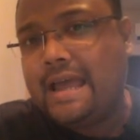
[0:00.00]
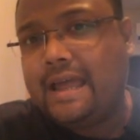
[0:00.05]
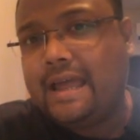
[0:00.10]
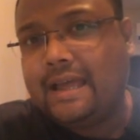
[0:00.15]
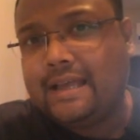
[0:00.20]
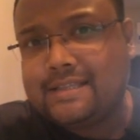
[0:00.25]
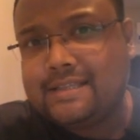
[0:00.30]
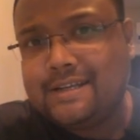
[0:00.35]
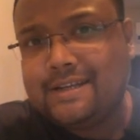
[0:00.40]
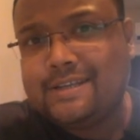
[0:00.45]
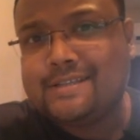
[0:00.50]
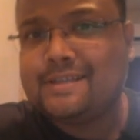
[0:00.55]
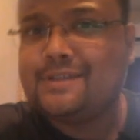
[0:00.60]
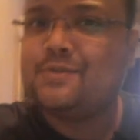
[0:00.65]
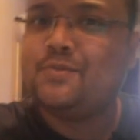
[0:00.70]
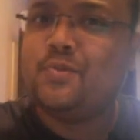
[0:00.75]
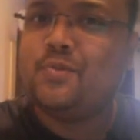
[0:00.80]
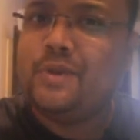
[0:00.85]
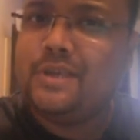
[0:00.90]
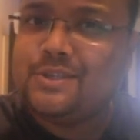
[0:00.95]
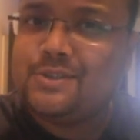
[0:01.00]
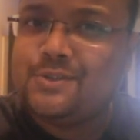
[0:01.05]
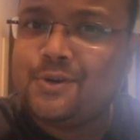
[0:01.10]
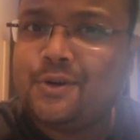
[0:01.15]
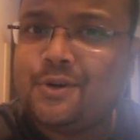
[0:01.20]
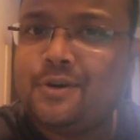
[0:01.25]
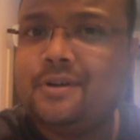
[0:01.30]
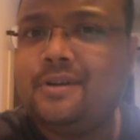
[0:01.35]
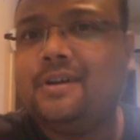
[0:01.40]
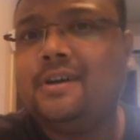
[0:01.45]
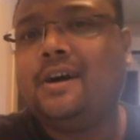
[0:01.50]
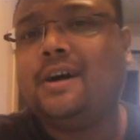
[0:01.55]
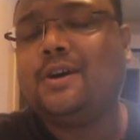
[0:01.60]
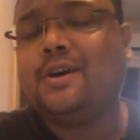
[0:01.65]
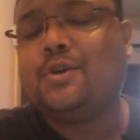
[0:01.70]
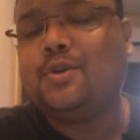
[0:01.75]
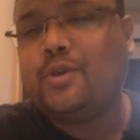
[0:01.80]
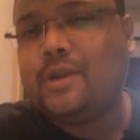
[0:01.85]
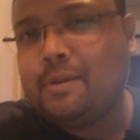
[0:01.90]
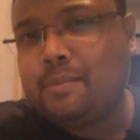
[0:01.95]
As a result, we saw a
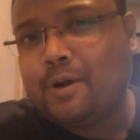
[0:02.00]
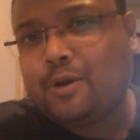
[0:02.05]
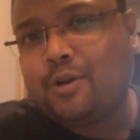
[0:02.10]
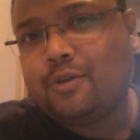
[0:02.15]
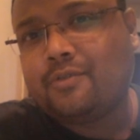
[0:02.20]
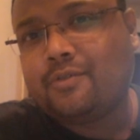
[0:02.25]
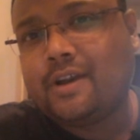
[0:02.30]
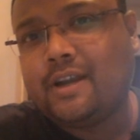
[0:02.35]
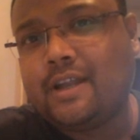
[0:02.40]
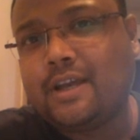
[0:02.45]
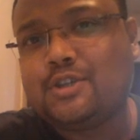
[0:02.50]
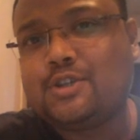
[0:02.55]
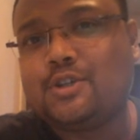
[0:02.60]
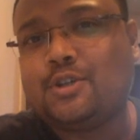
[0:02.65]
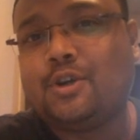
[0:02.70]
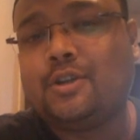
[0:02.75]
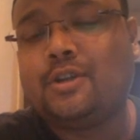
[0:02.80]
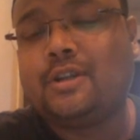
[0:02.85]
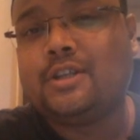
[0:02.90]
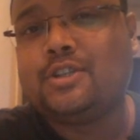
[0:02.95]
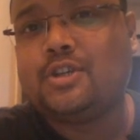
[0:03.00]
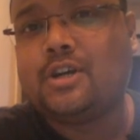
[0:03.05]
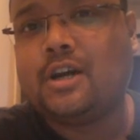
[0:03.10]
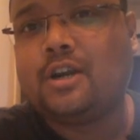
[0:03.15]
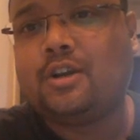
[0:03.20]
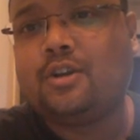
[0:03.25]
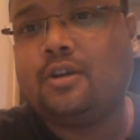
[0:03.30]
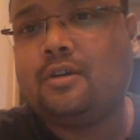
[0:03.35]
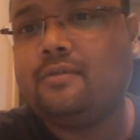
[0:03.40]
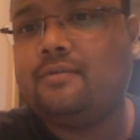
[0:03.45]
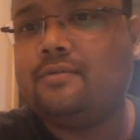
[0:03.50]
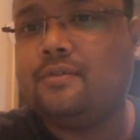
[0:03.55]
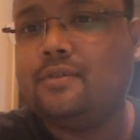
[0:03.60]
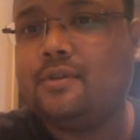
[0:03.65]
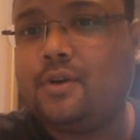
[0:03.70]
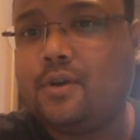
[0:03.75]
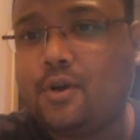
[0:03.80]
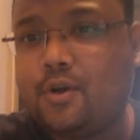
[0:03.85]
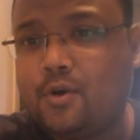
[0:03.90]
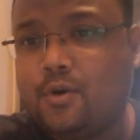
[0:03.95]
good amount of correction on the chart of
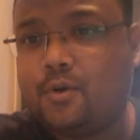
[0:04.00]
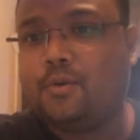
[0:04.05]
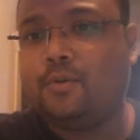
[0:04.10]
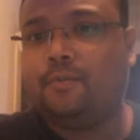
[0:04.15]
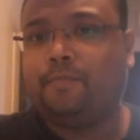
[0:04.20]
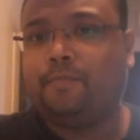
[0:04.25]
gold.